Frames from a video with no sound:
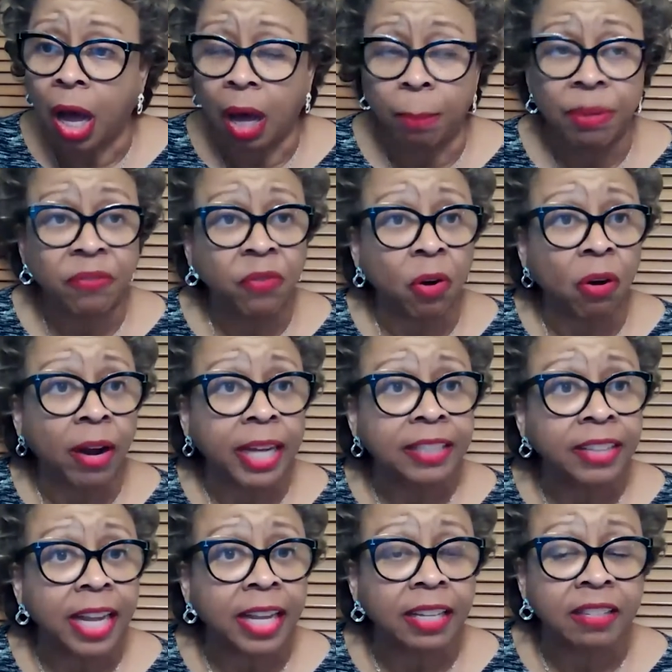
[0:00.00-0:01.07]
before I
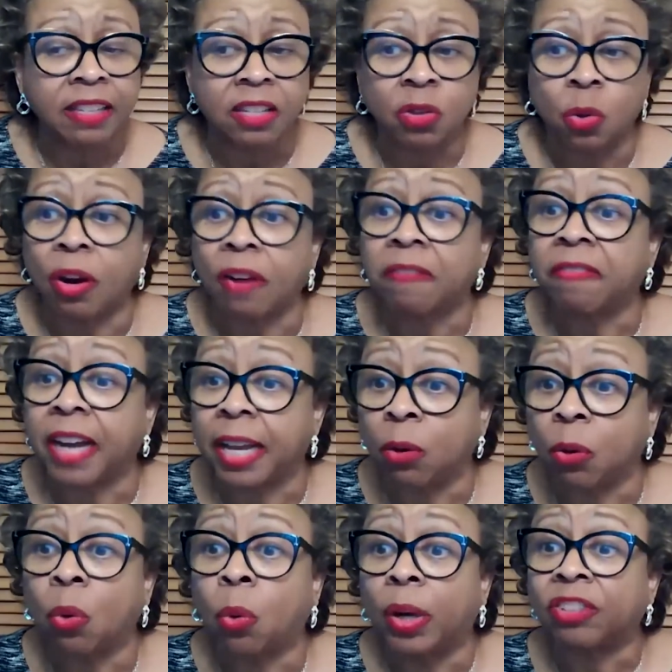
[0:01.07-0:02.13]
take us into our final
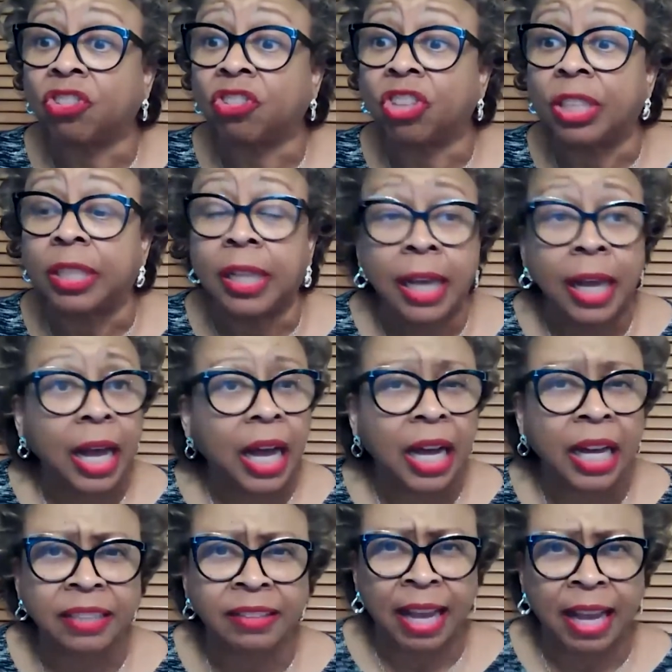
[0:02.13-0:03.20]
question,
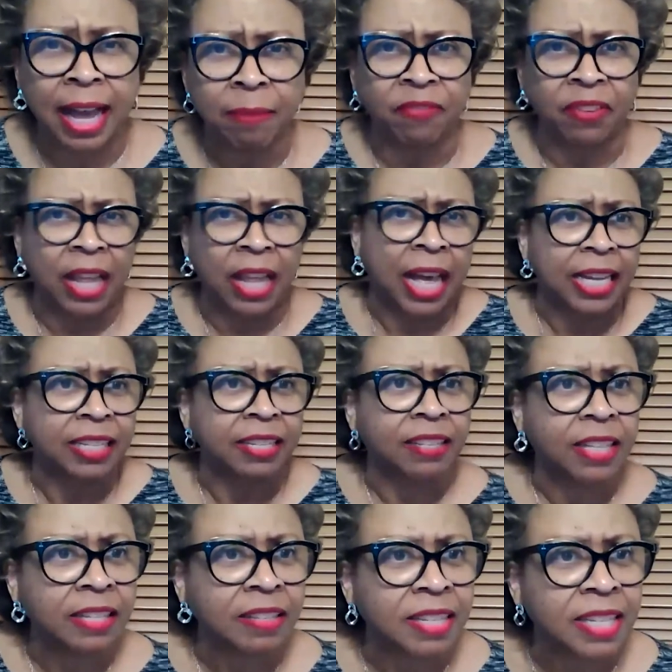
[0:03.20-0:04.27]
time flies,
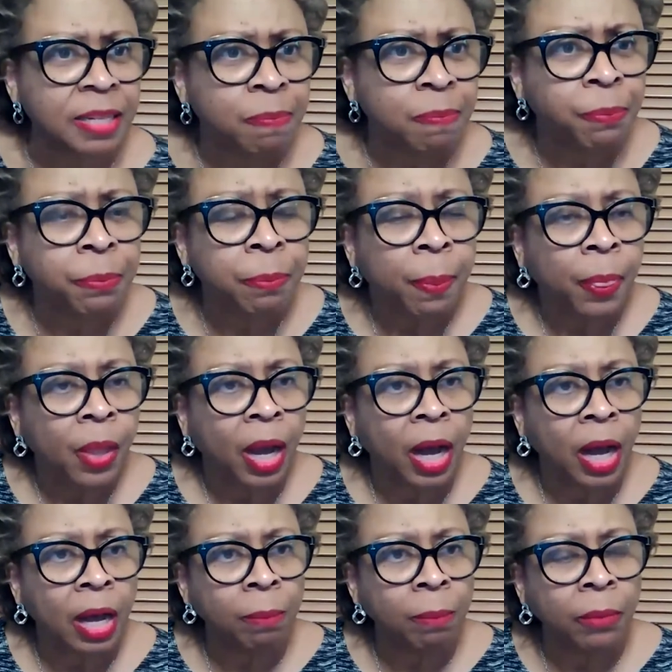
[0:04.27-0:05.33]
doesn't it?
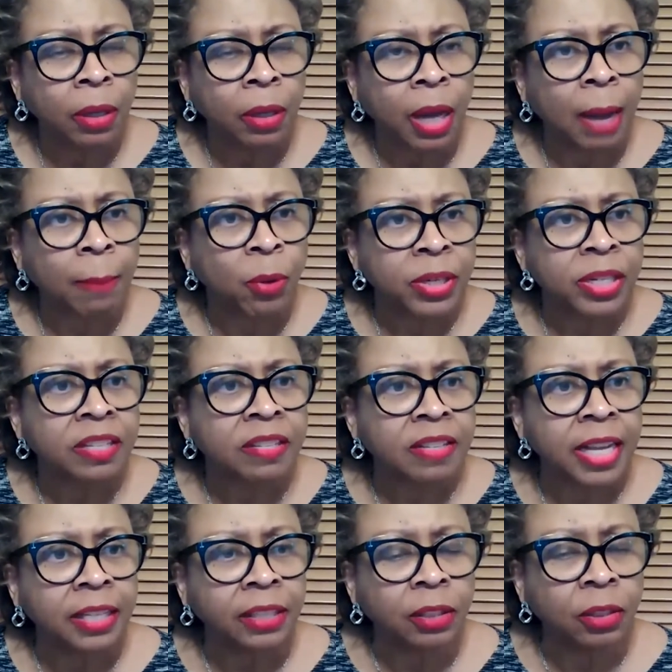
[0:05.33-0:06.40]
I'm going to say
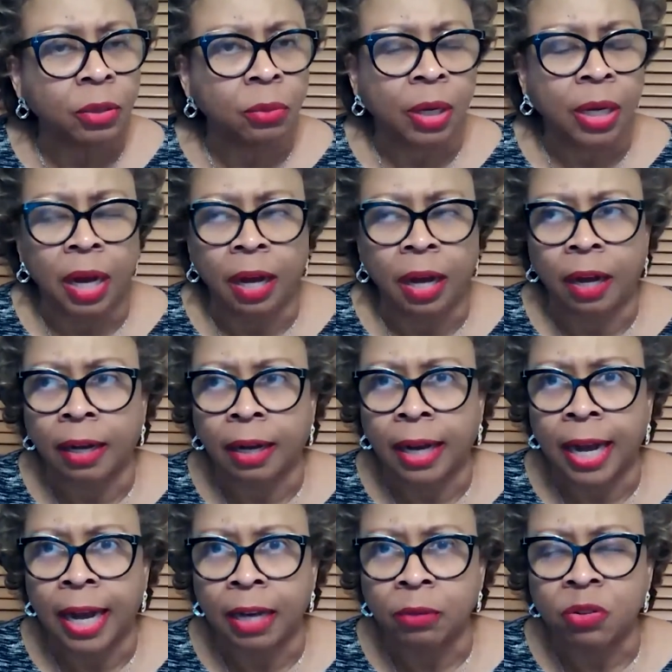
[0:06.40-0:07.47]
to you,
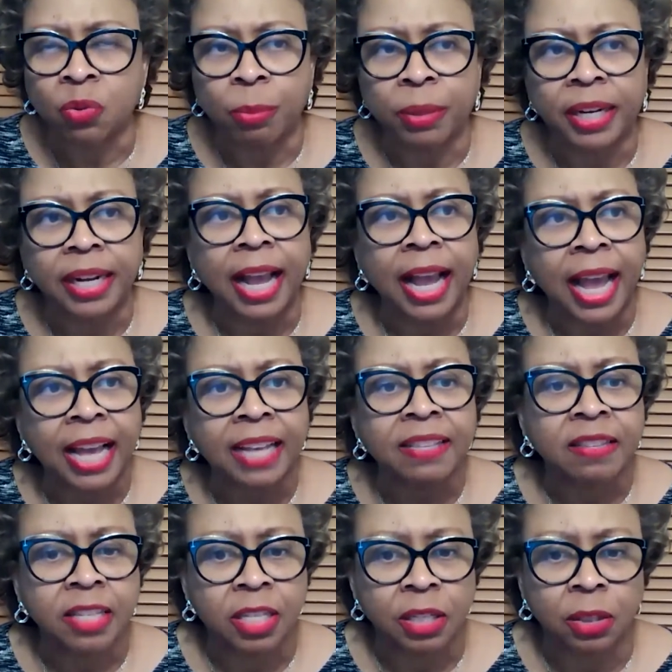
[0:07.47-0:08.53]
Congresswoman, and
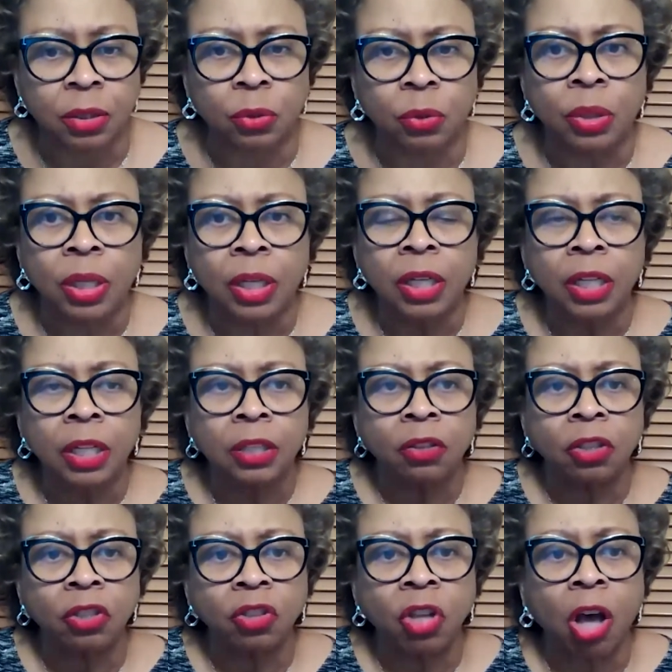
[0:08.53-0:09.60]
ask you
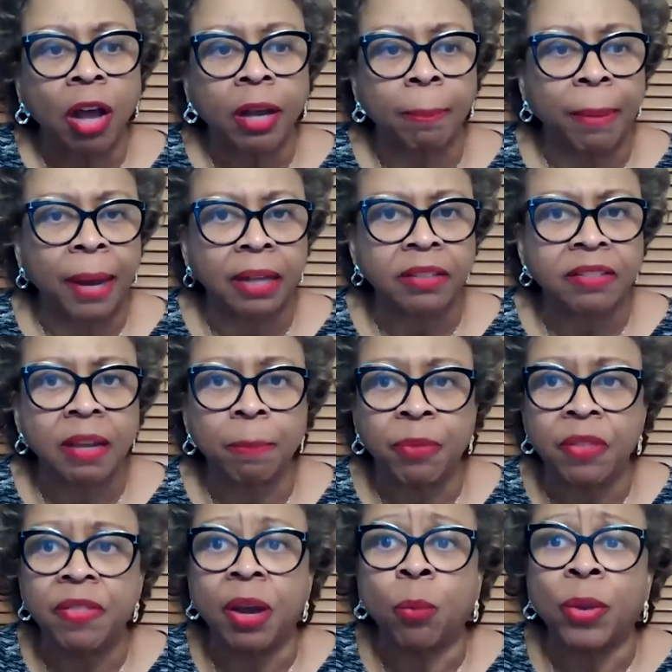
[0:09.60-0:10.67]
to talk about
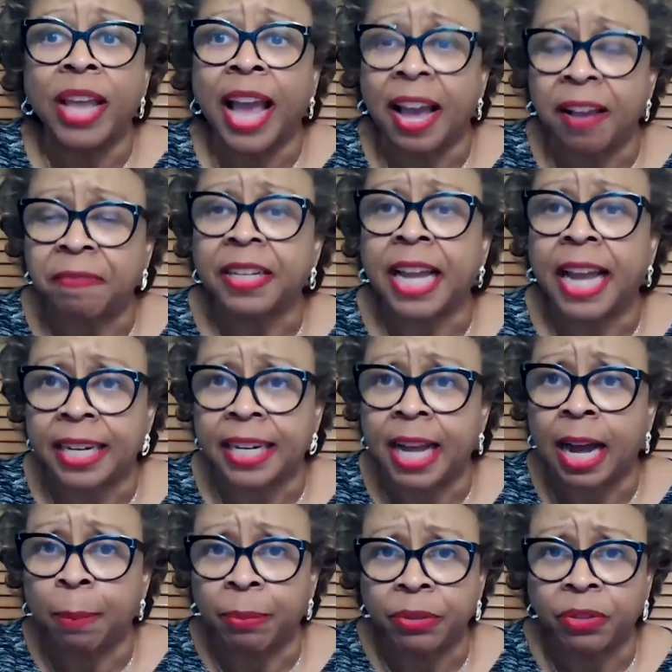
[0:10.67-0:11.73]
something that we haven't had an
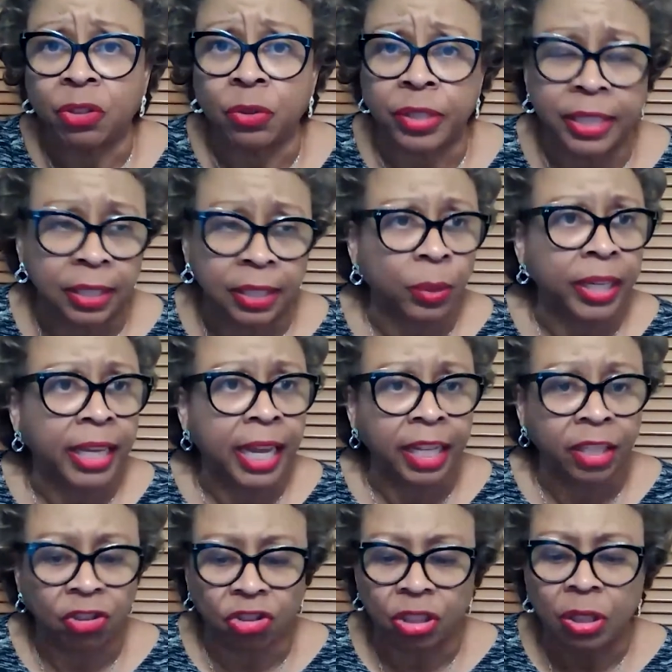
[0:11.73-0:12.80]
opportunity to
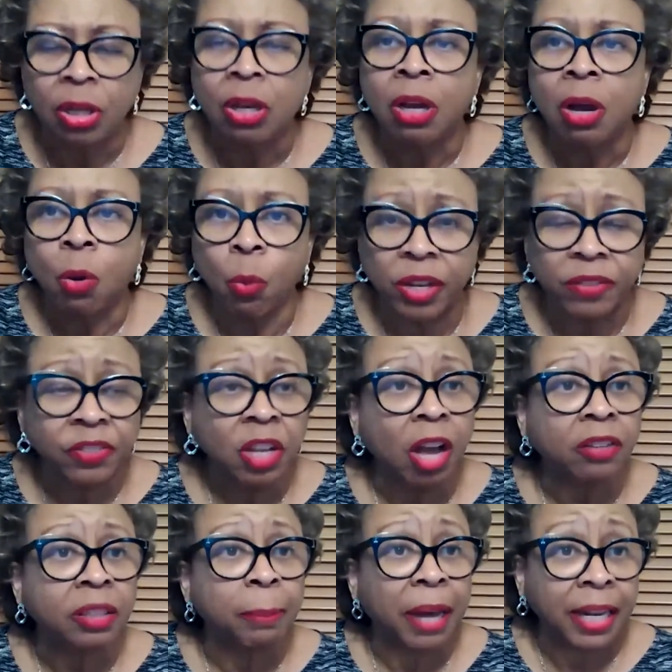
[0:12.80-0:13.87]
engage in. We've
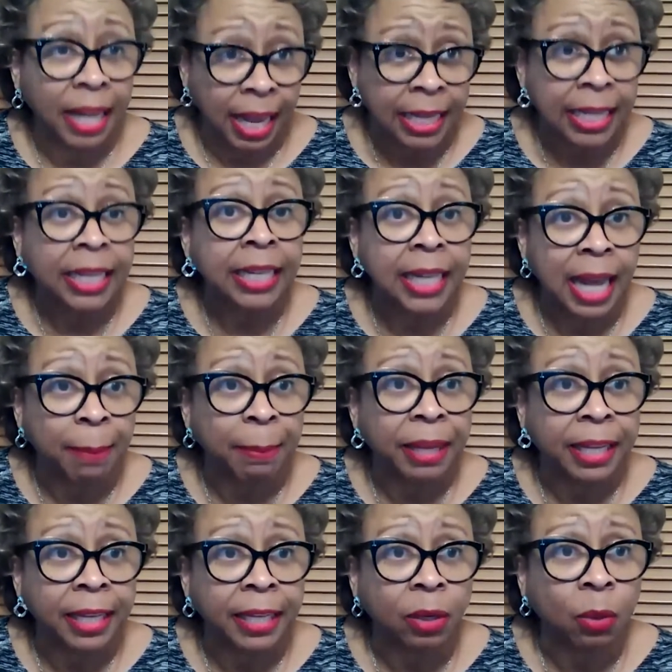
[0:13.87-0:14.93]
talked about
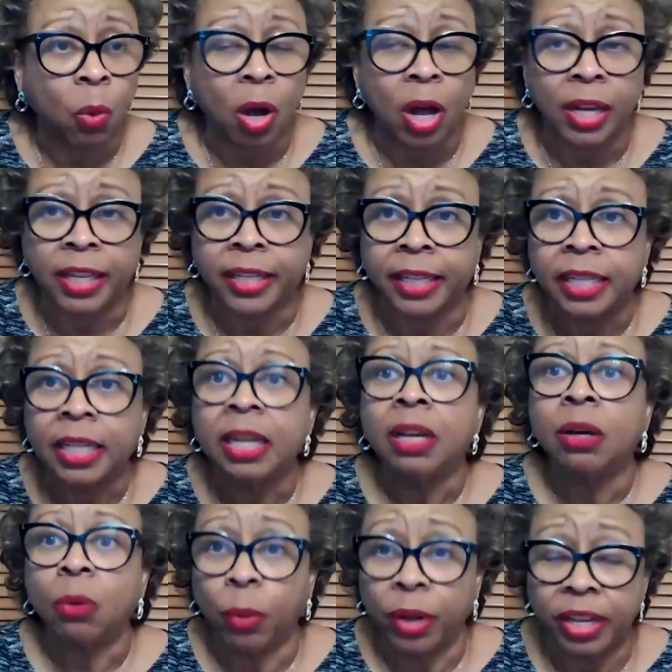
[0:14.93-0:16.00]
economic inequality.
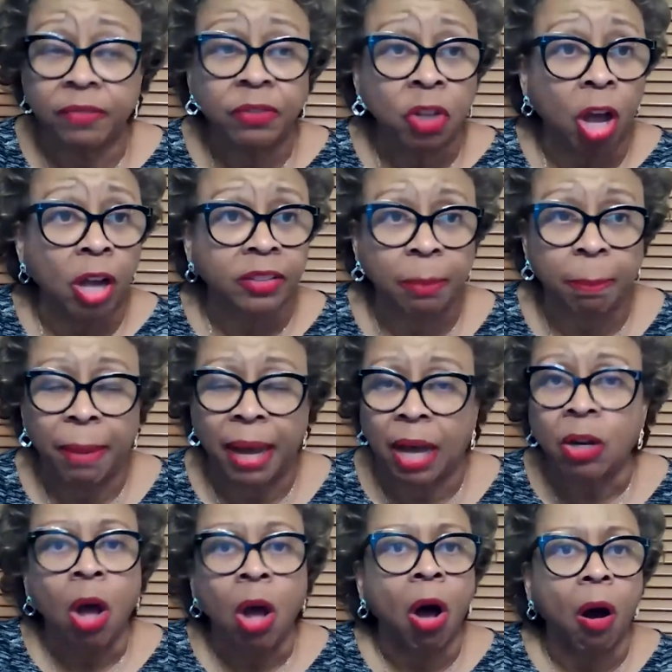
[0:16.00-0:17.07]
We have talked
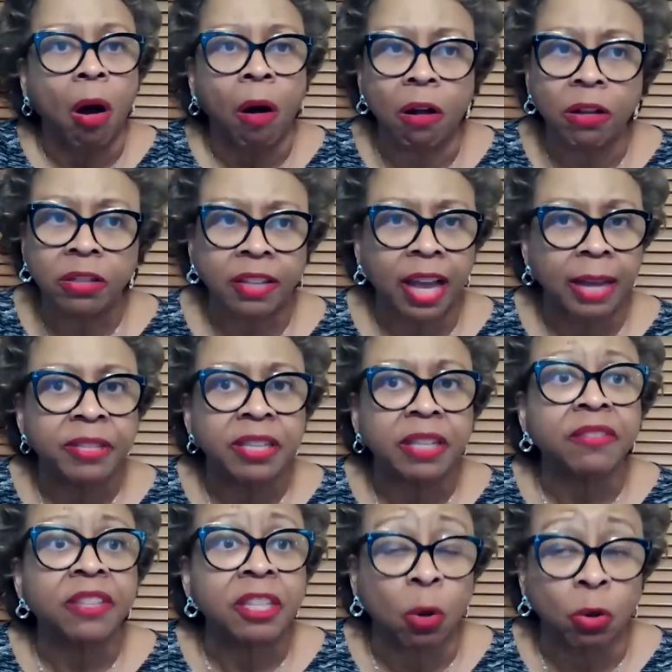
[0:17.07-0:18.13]
about all types
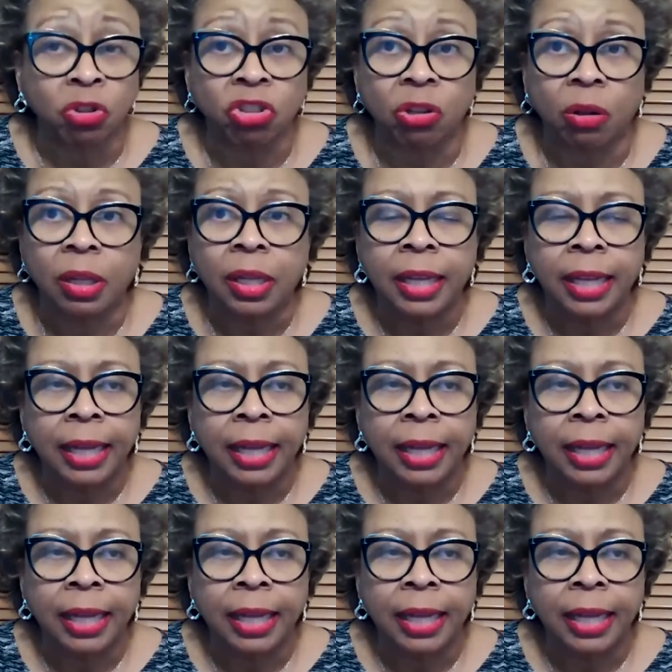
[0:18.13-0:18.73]
of social